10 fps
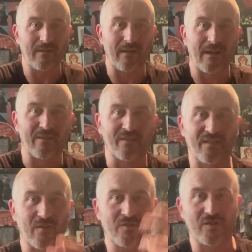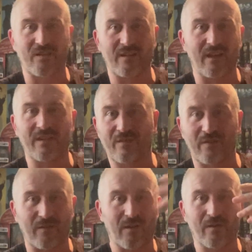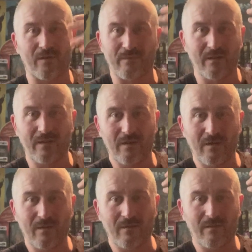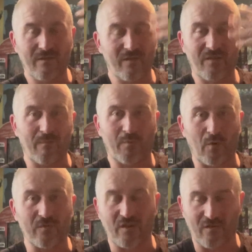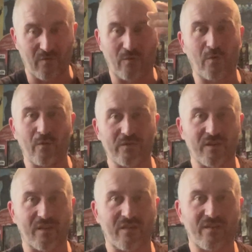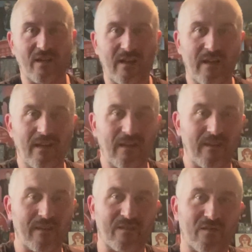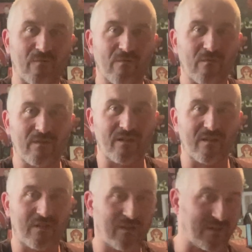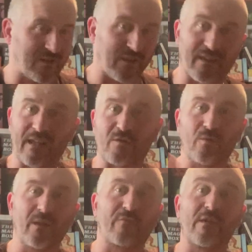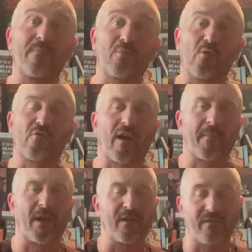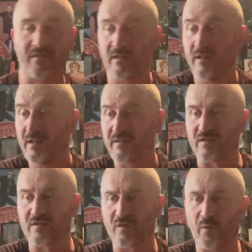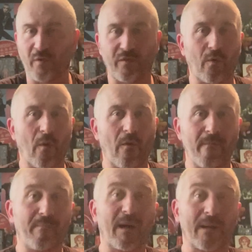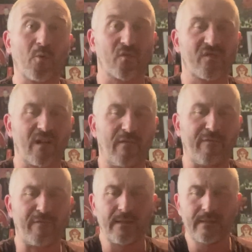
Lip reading: insertion into our subconscious or conscious that's continually reprogramming us to just want to go out and buy more stuff.